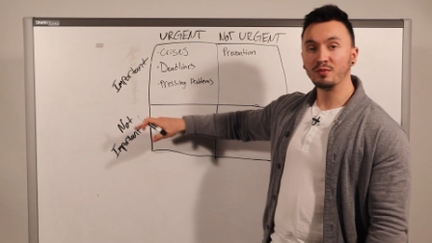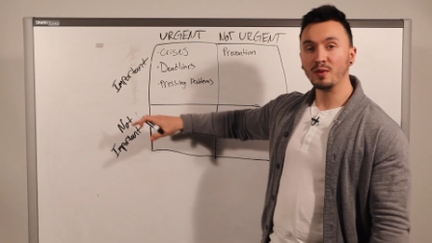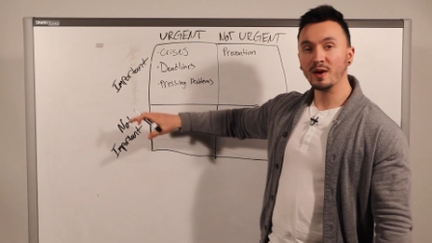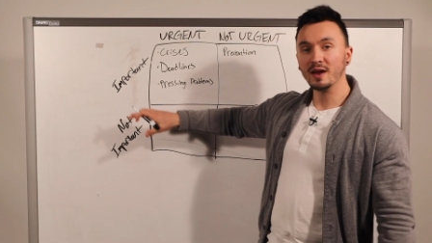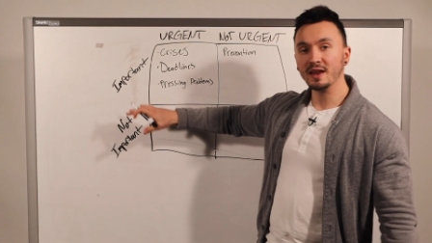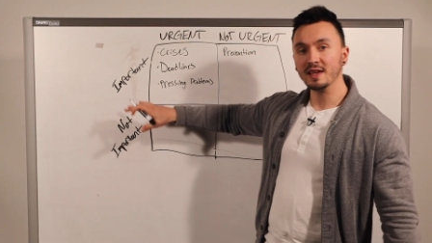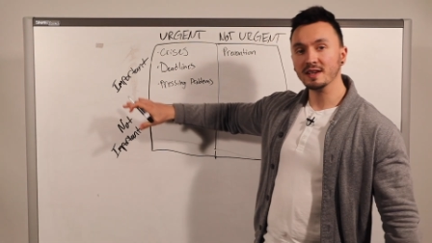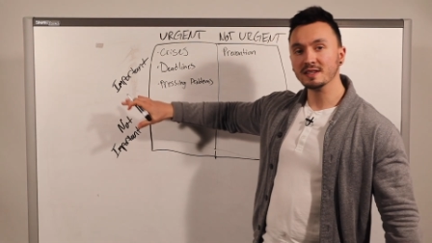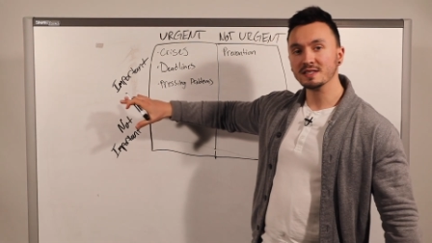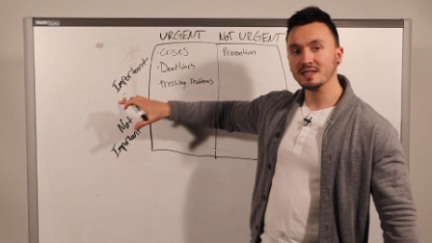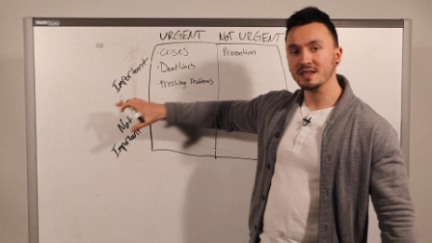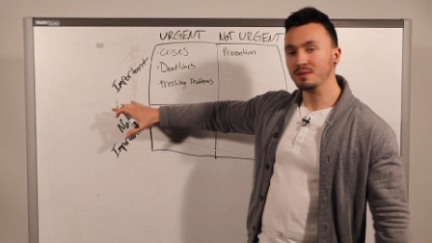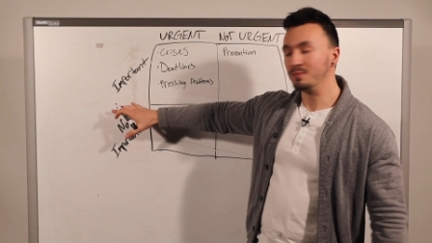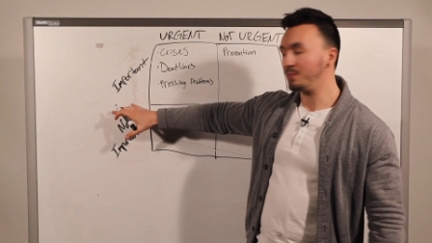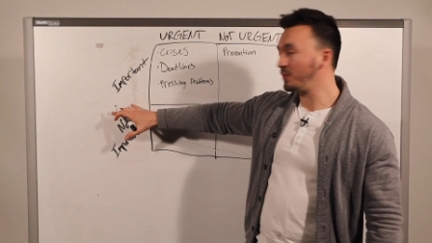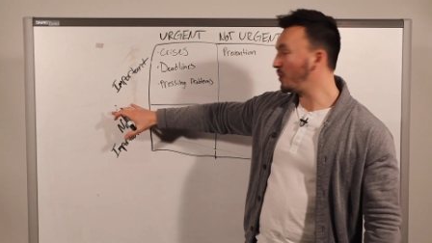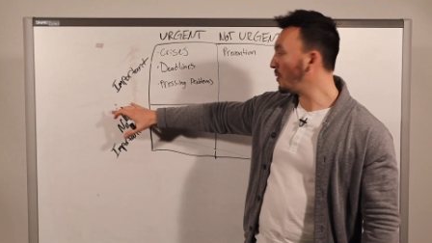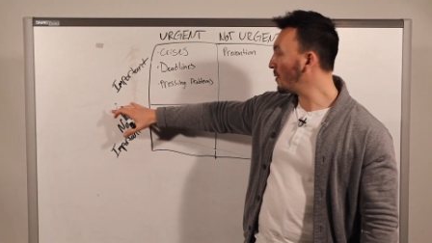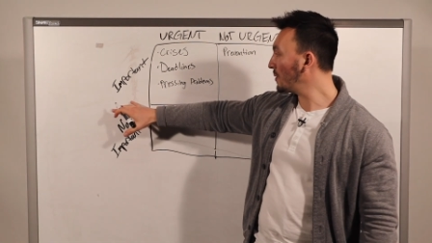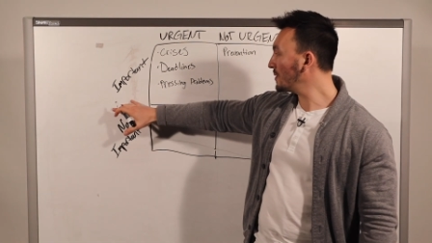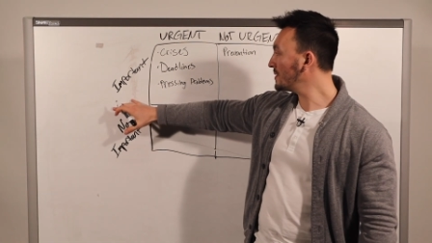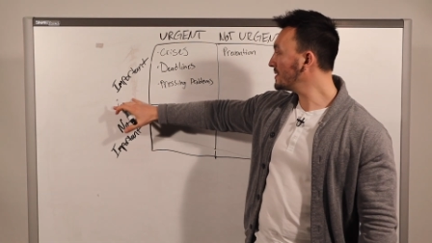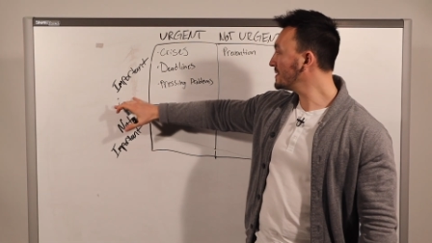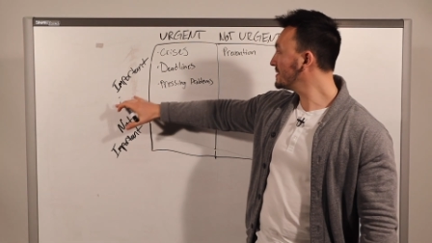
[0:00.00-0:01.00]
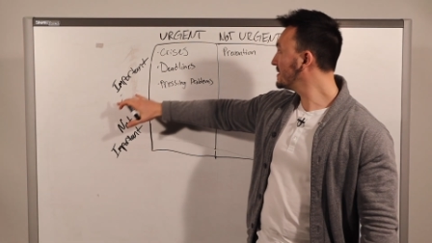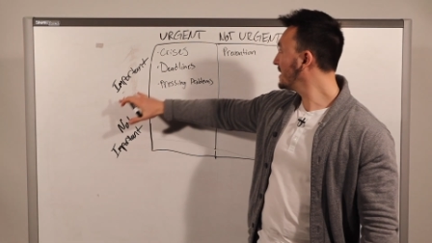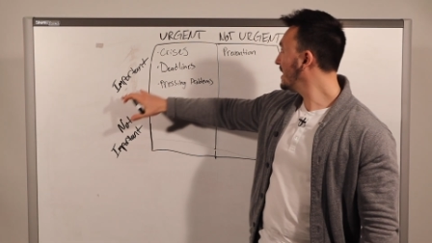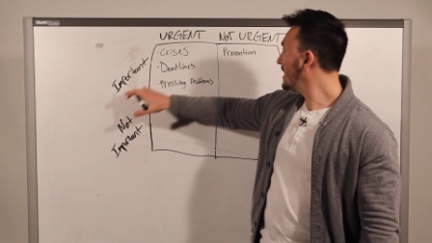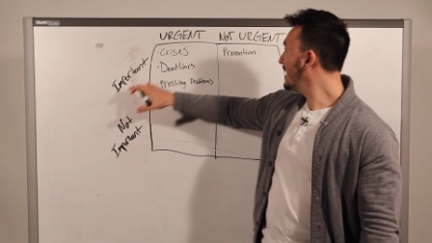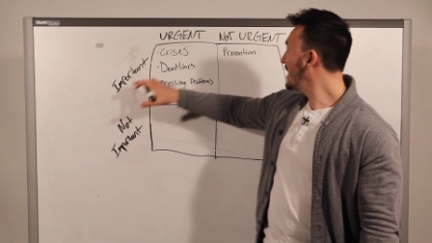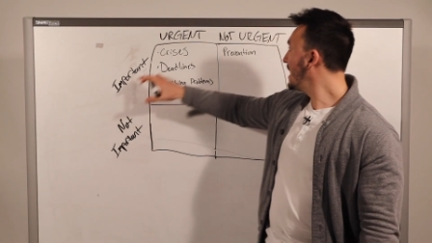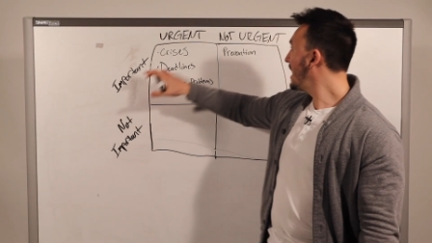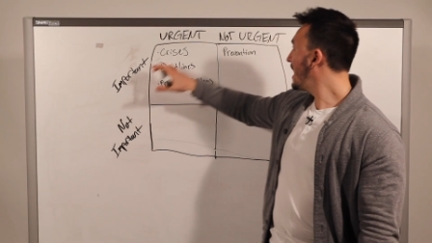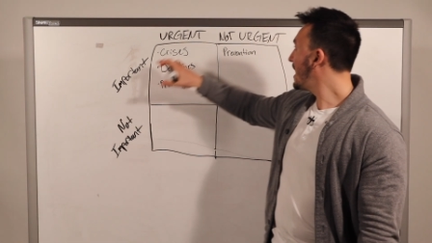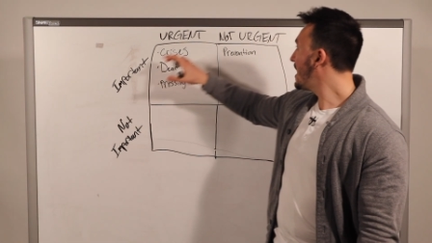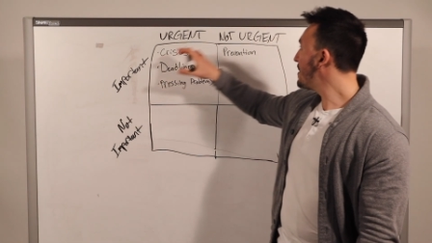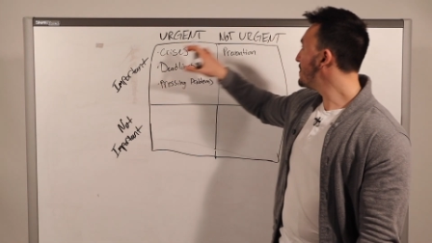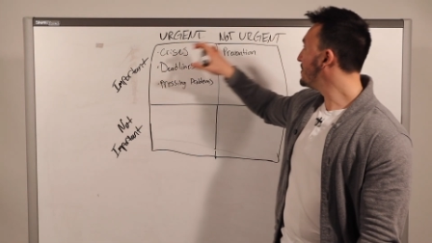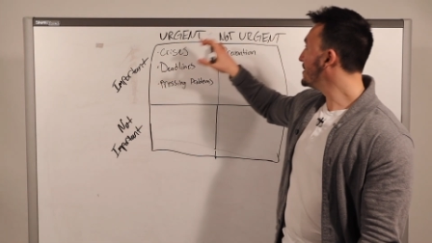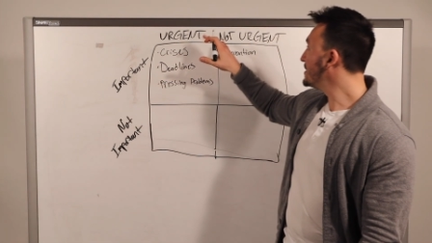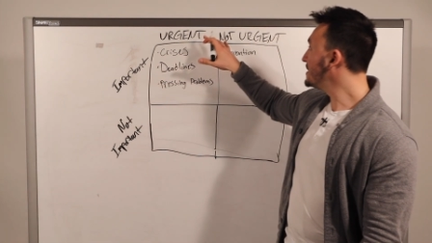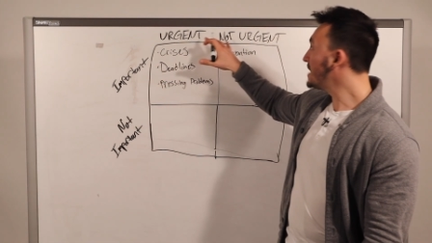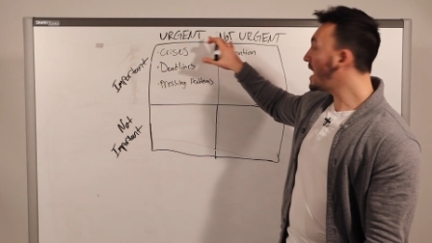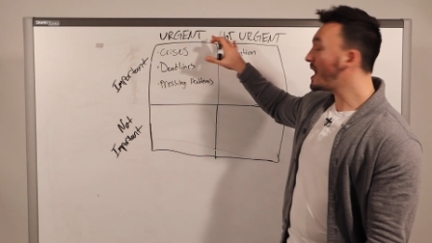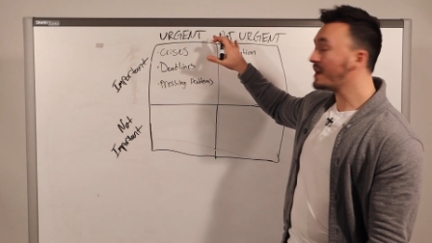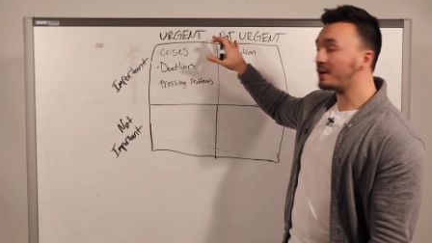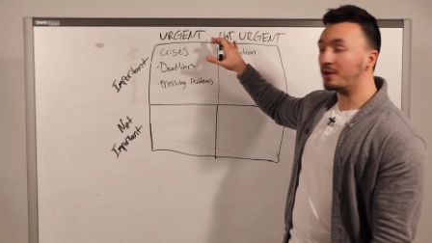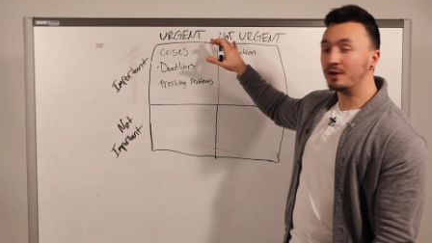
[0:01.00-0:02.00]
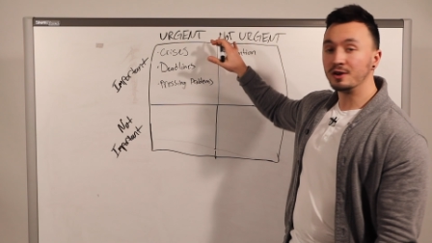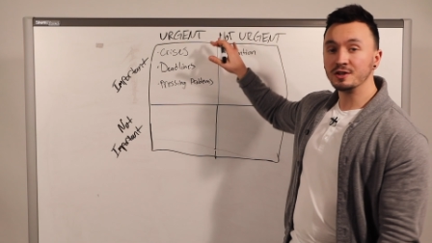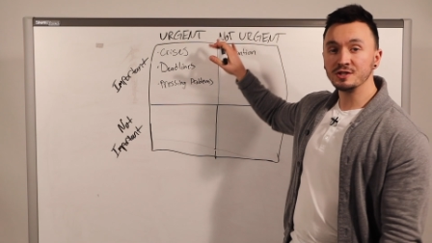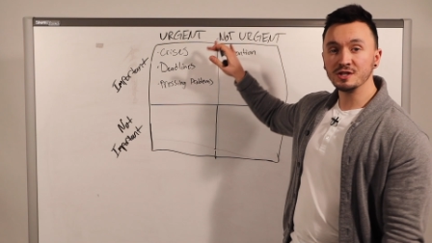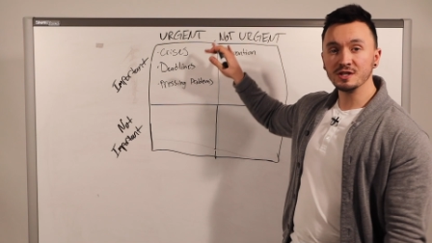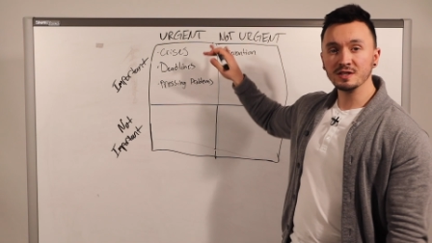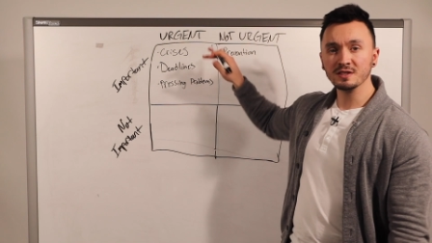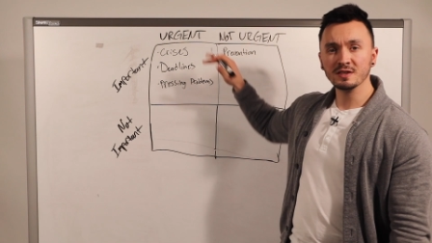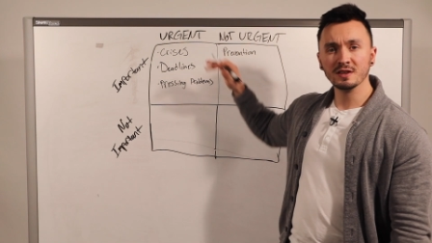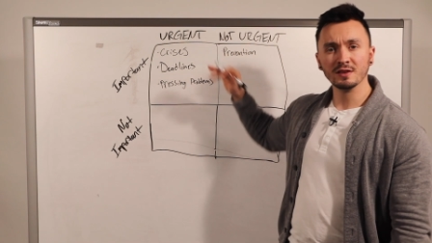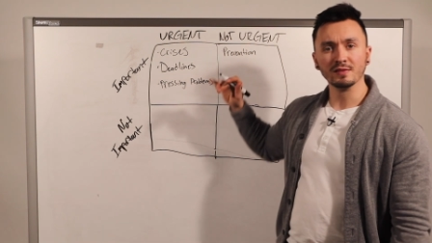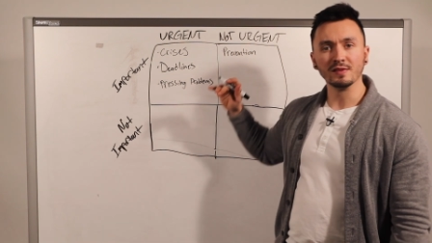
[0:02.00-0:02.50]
what is important, but not urgent.